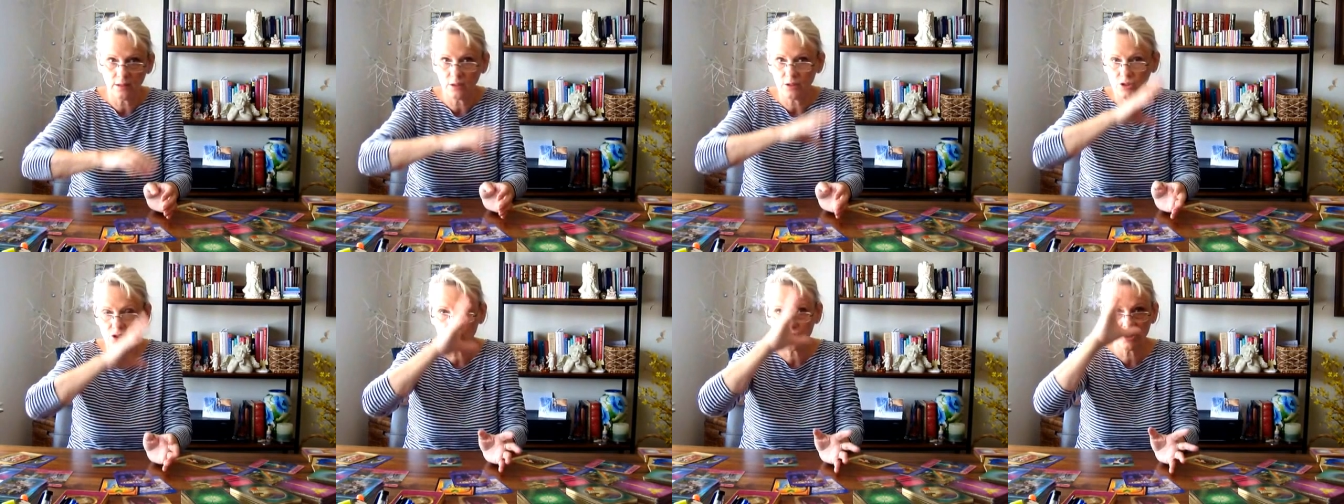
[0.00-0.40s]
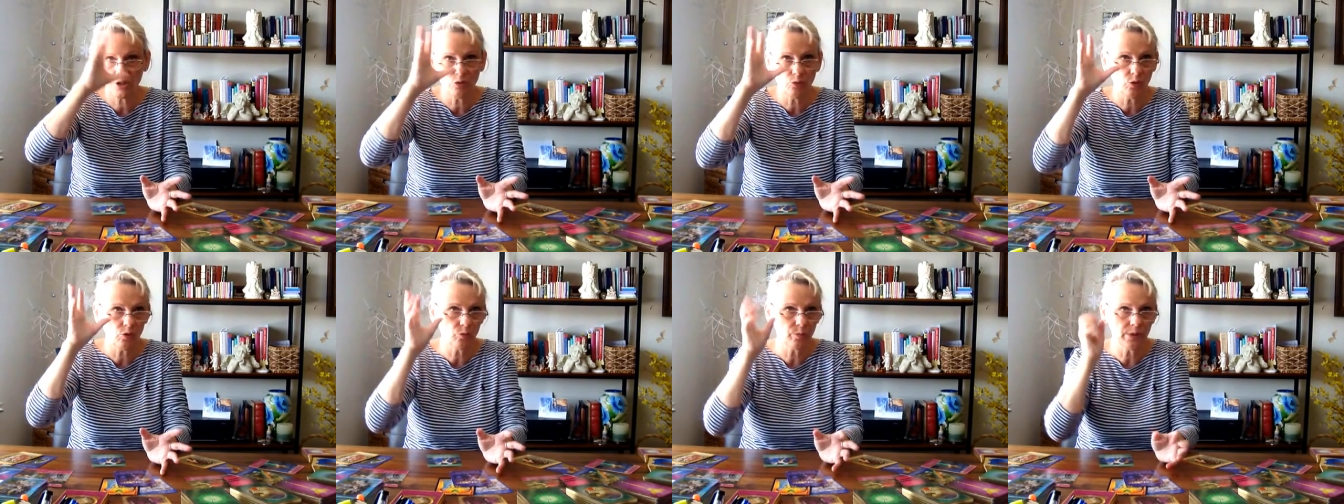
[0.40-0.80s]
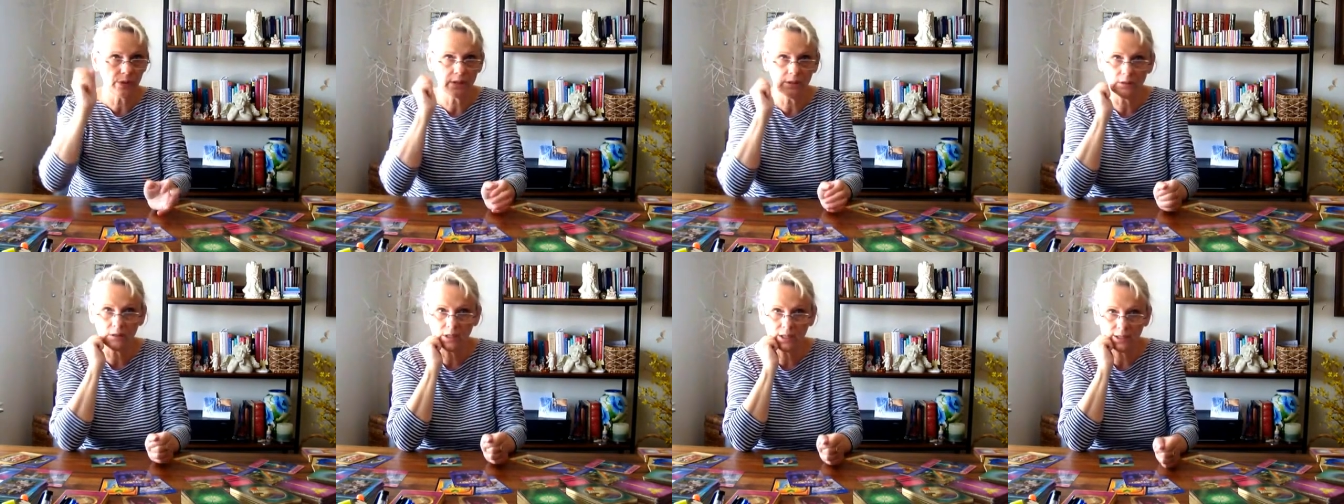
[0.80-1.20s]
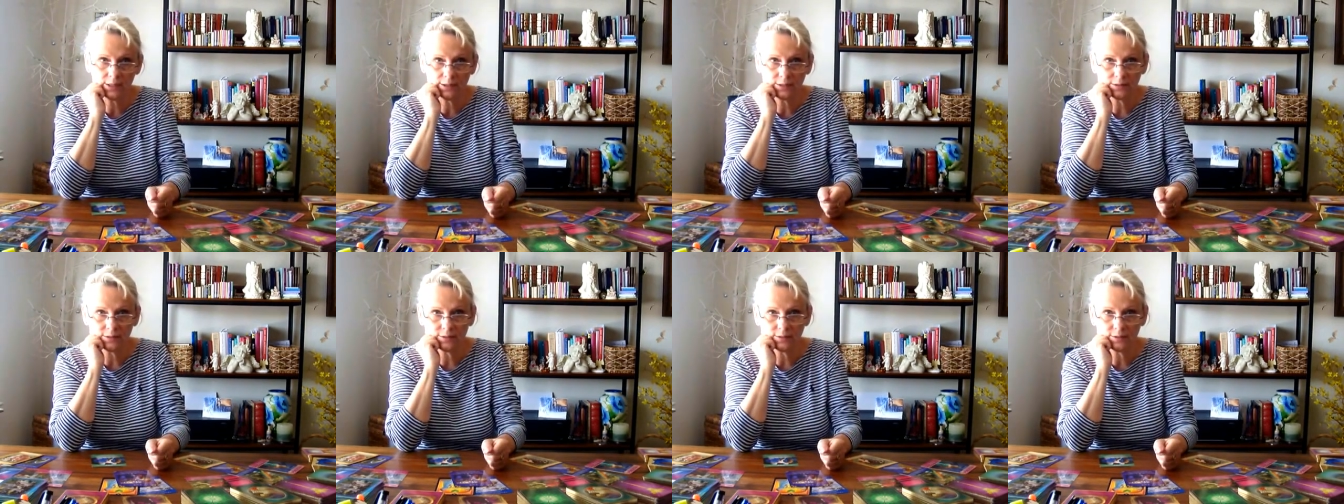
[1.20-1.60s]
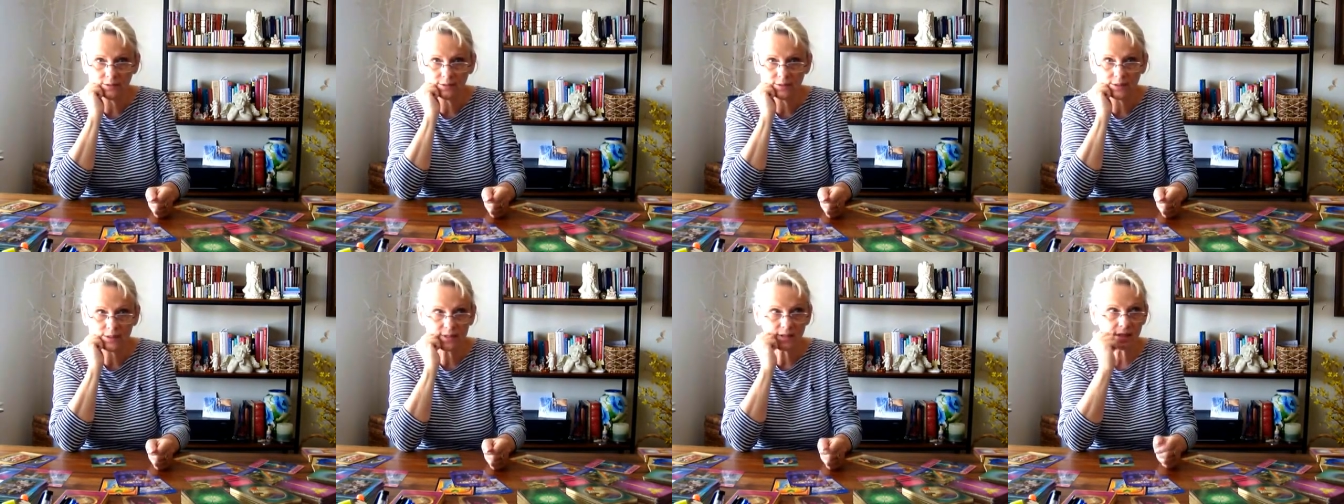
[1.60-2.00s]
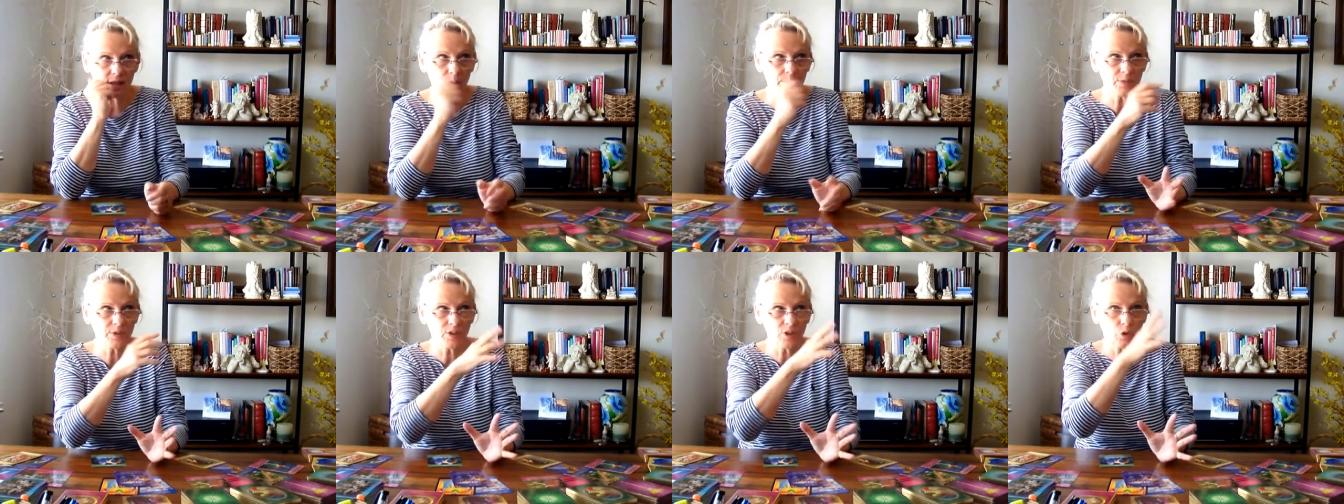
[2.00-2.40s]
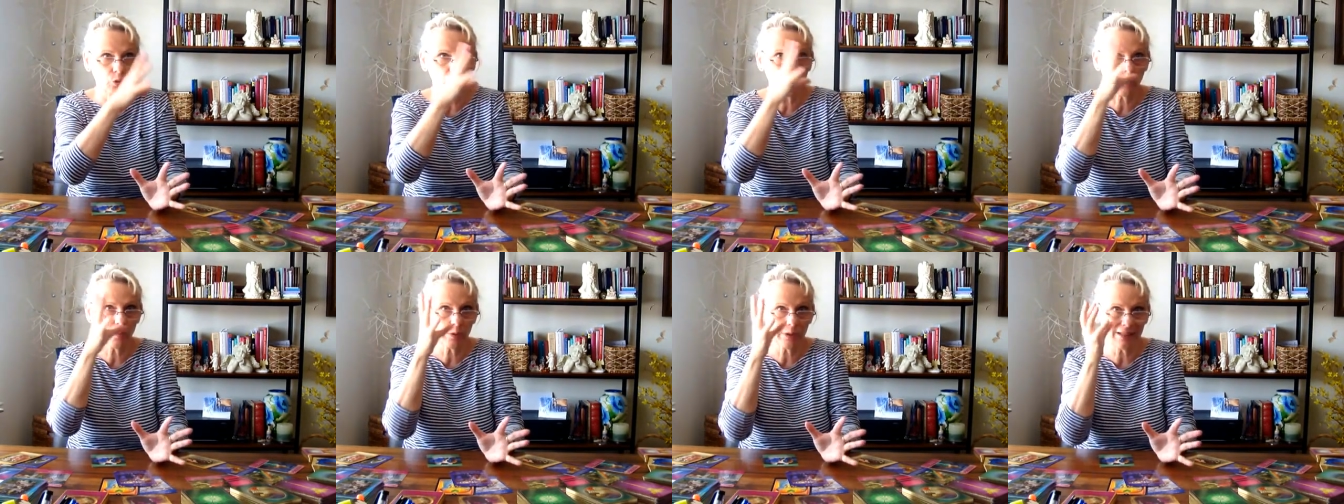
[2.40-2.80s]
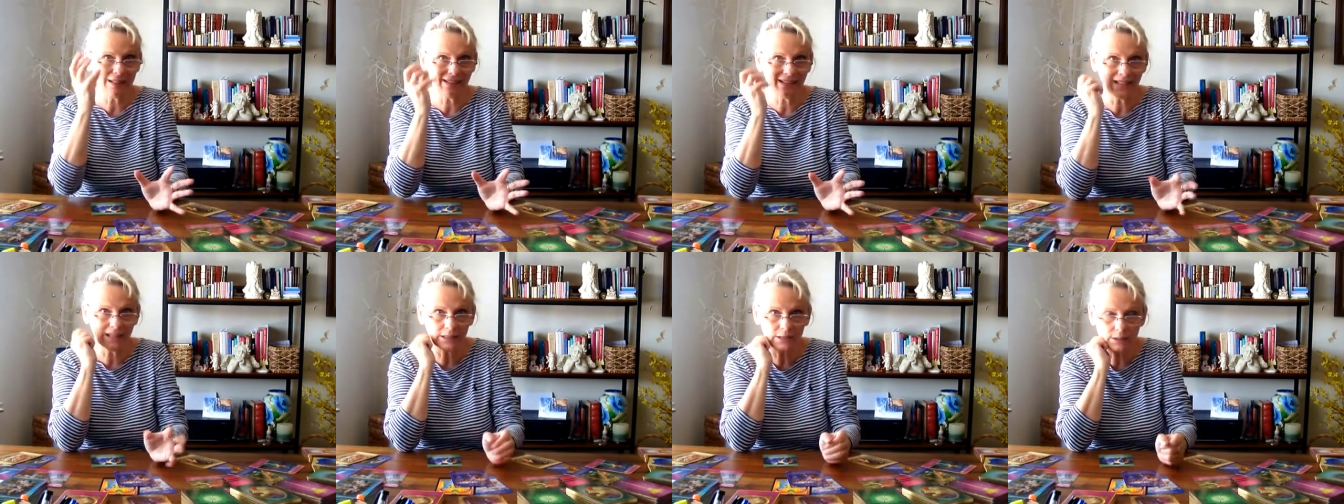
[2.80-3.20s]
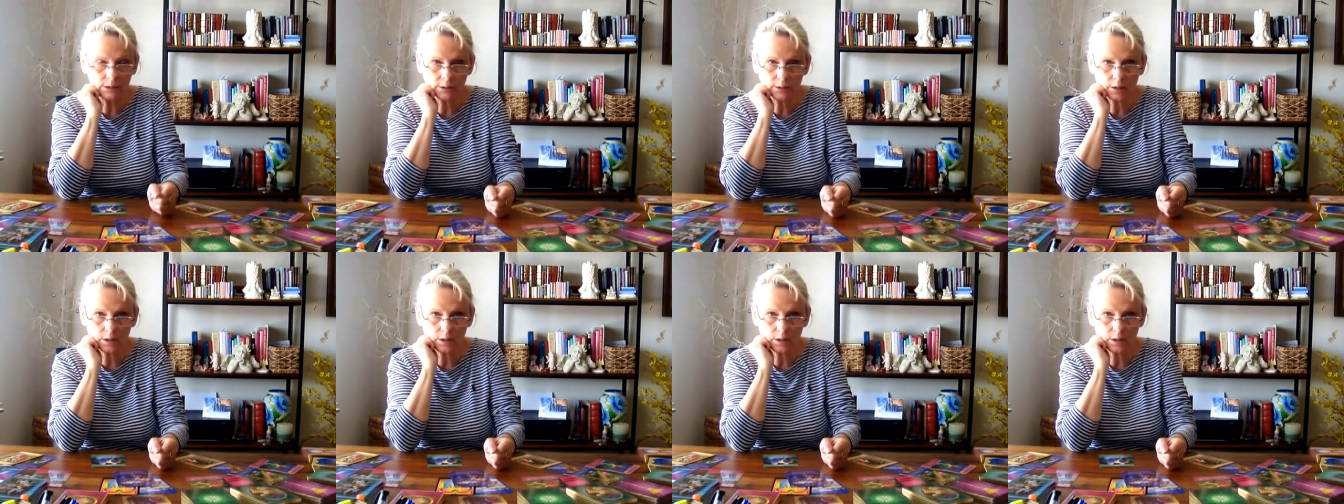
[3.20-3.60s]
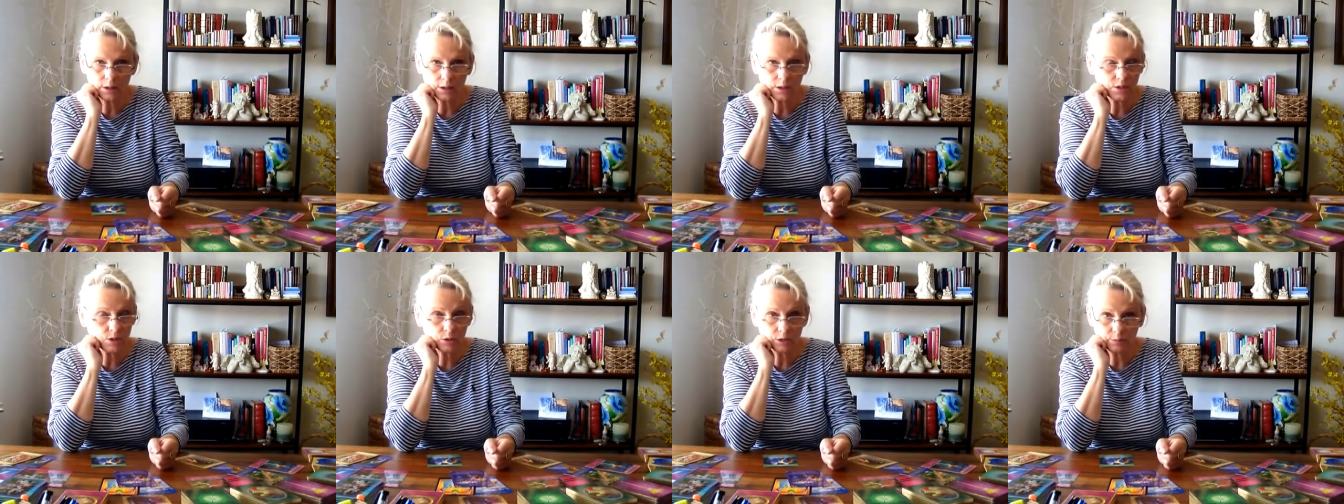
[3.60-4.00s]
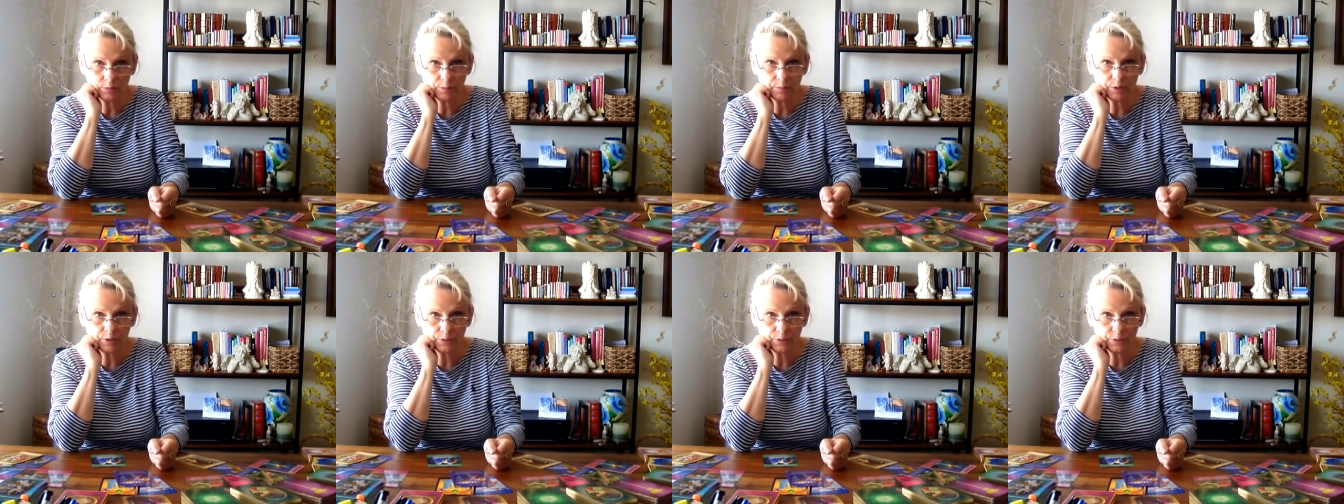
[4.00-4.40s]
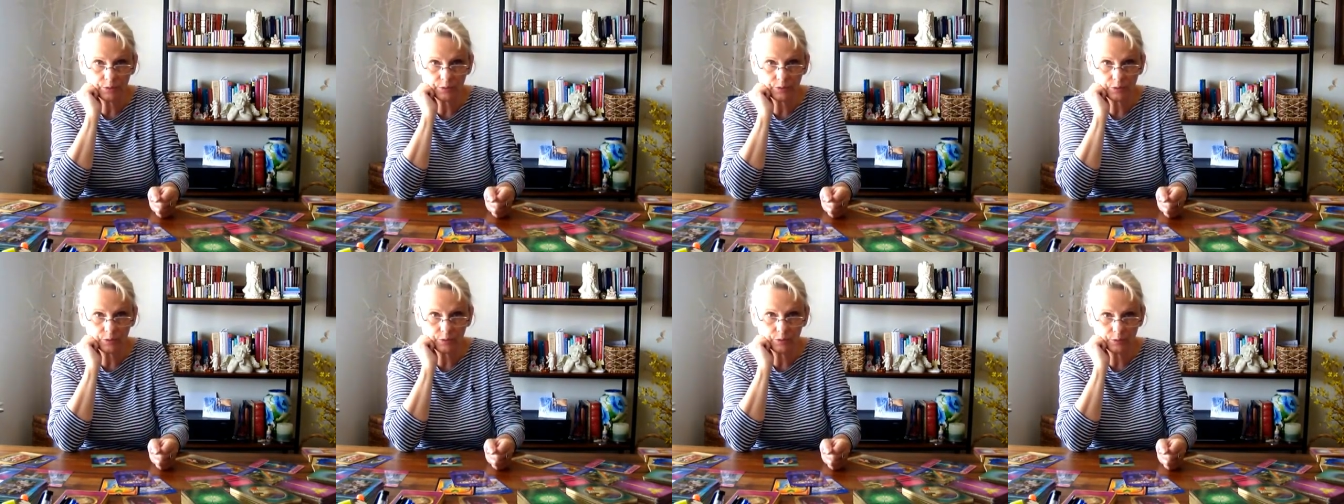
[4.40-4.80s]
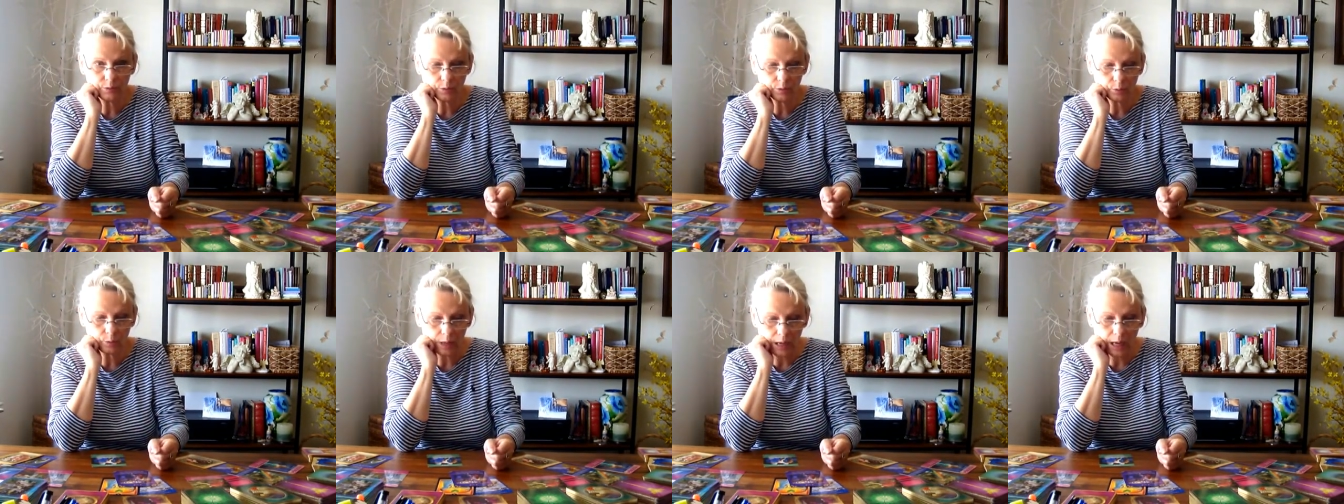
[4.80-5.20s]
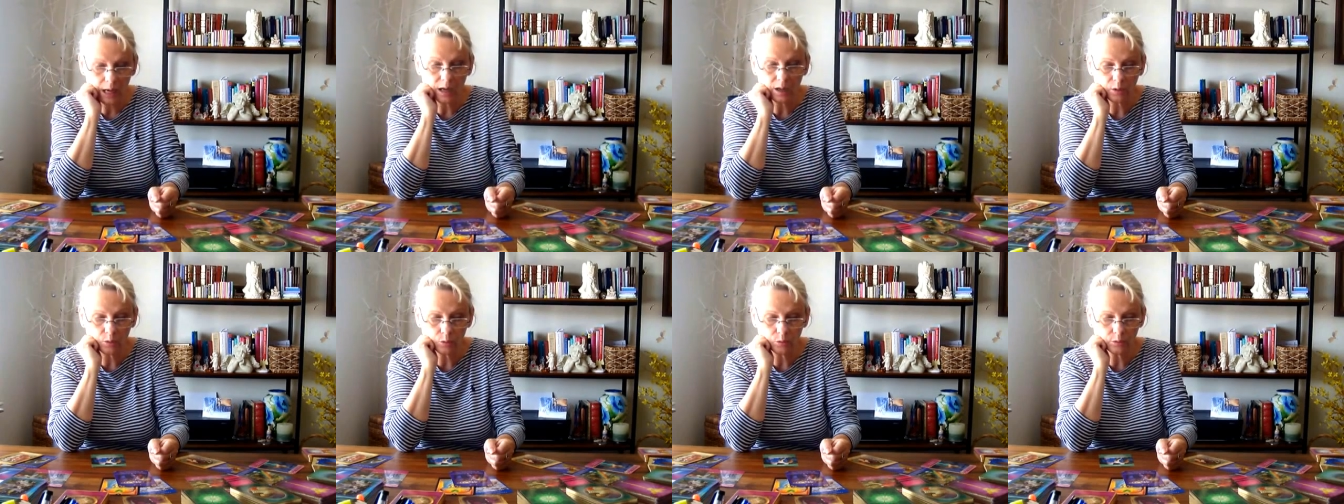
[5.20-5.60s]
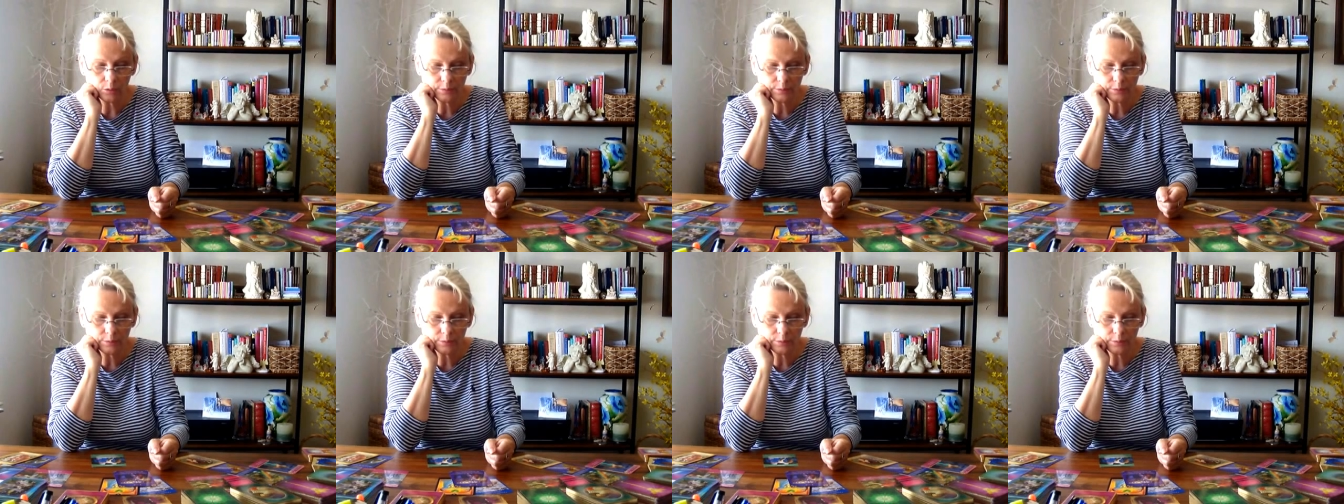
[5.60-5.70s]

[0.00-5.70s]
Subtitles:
She will be enlightened. Something will enlighten her. It's going to be beautiful. Wow.